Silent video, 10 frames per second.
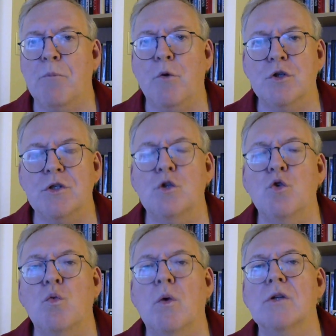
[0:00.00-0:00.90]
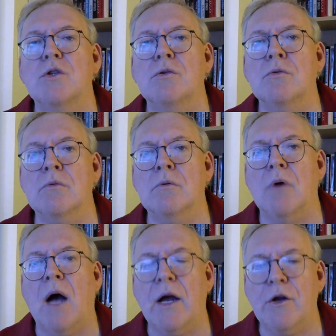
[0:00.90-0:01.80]
person who want to
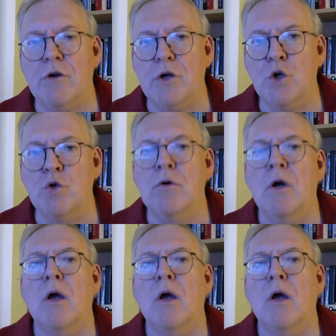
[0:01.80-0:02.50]
hire you,